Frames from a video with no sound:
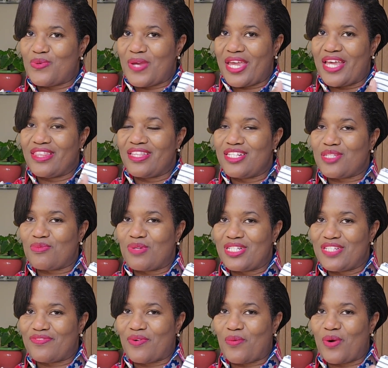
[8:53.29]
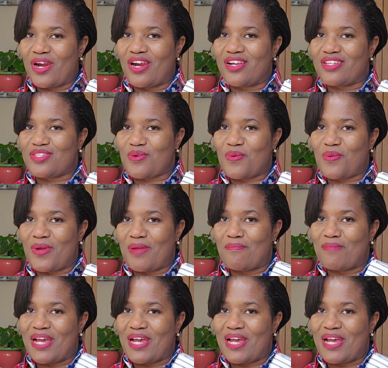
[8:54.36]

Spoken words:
Again, this one's for work, so it